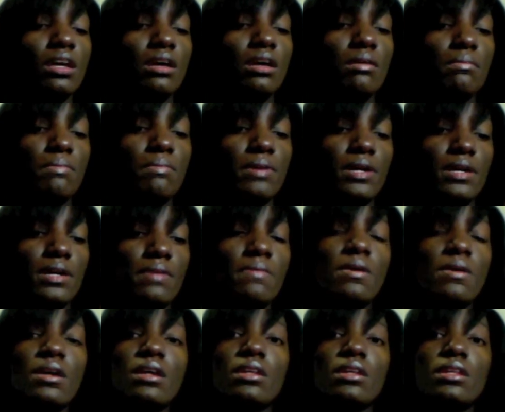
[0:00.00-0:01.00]
But
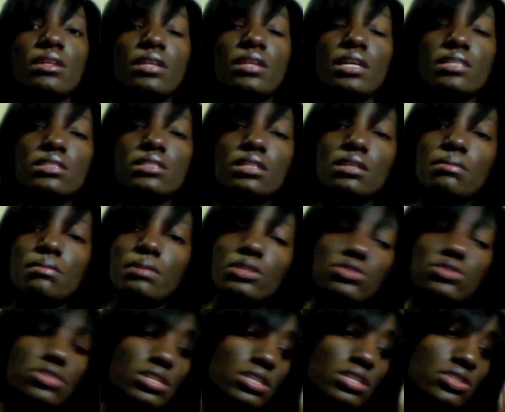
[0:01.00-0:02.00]
the nice thing about
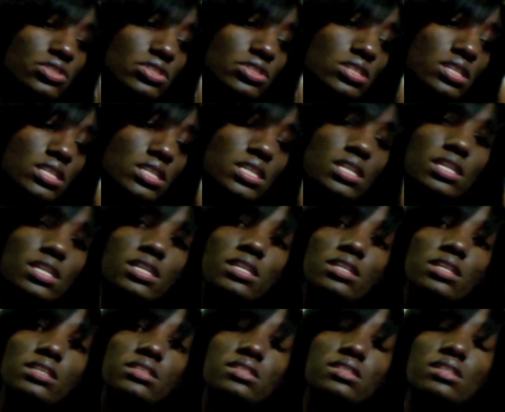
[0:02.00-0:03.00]
GHD
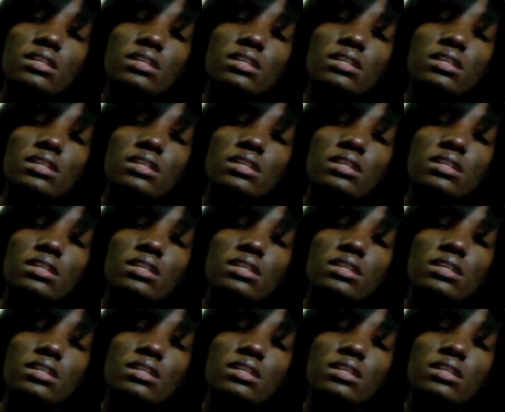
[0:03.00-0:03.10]
is,